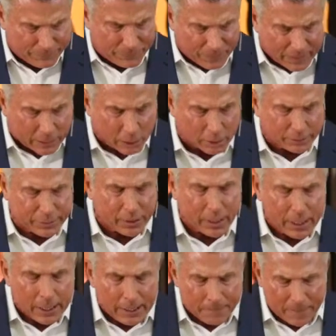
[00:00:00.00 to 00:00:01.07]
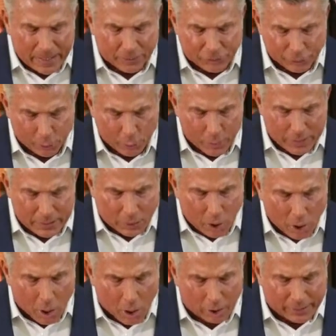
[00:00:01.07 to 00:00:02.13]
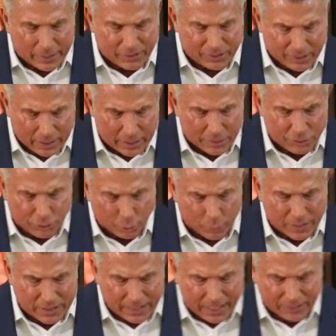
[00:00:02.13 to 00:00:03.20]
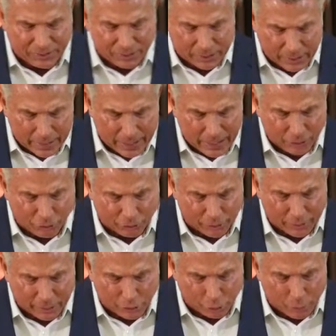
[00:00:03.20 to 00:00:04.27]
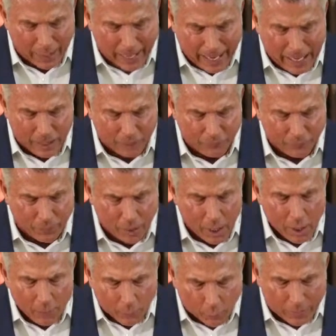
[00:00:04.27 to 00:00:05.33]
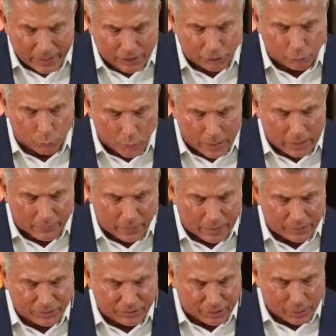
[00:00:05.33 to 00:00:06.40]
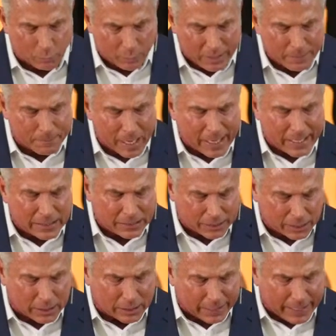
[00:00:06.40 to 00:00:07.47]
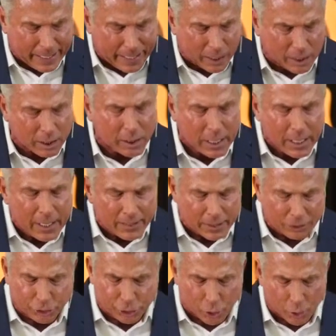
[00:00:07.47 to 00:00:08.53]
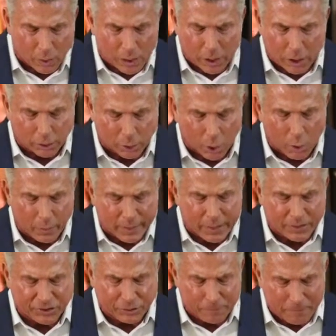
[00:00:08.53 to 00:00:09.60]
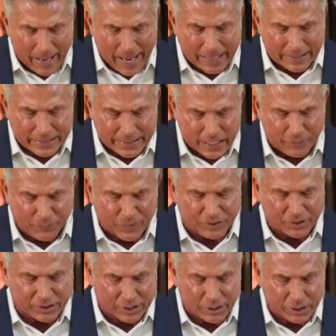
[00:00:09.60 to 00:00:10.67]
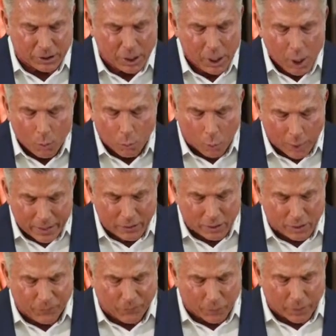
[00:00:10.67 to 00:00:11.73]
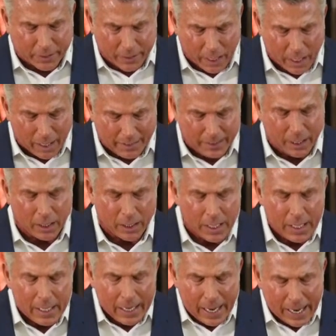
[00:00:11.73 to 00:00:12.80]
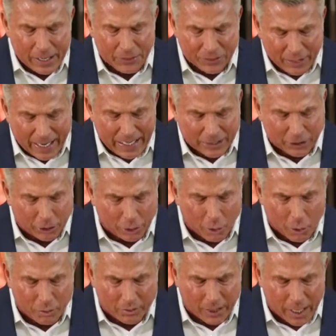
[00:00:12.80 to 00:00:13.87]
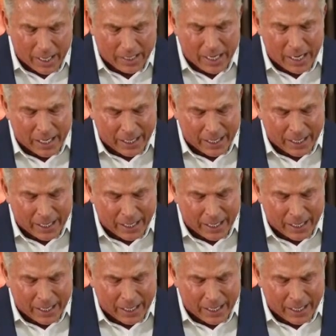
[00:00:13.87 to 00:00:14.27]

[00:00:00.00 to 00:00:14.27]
filled that you would call us into a destination that you have for each one of us that we might declare that you're a glorious, magnificent, wonderful God. I thank you, O oh God,